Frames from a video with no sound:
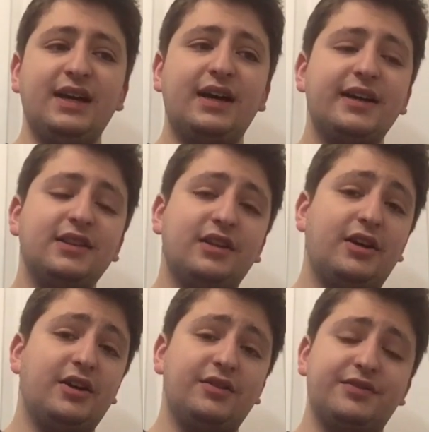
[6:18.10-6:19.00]
I
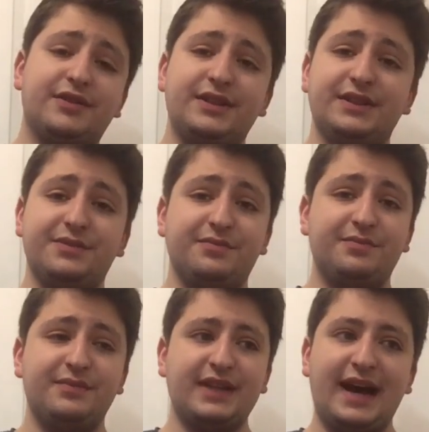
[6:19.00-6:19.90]
love the
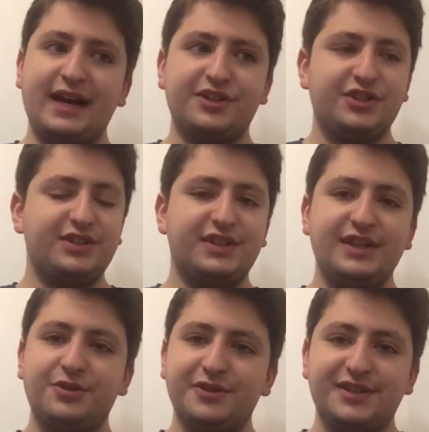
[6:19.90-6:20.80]
action
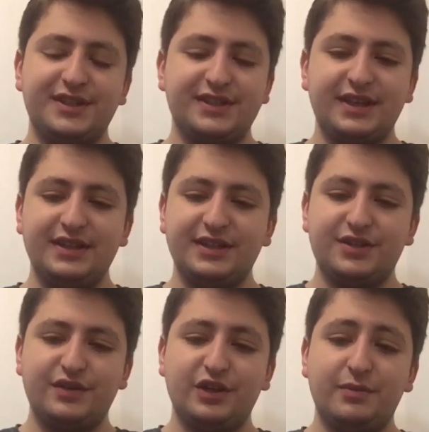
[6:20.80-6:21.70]
sequences in
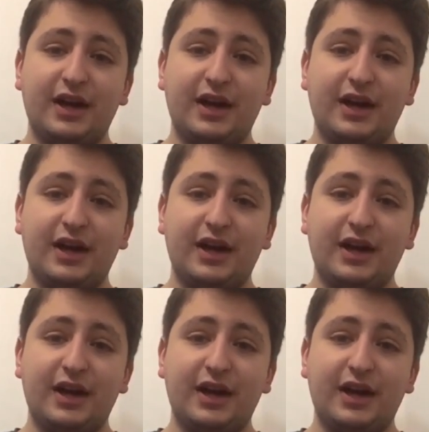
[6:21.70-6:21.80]
this film.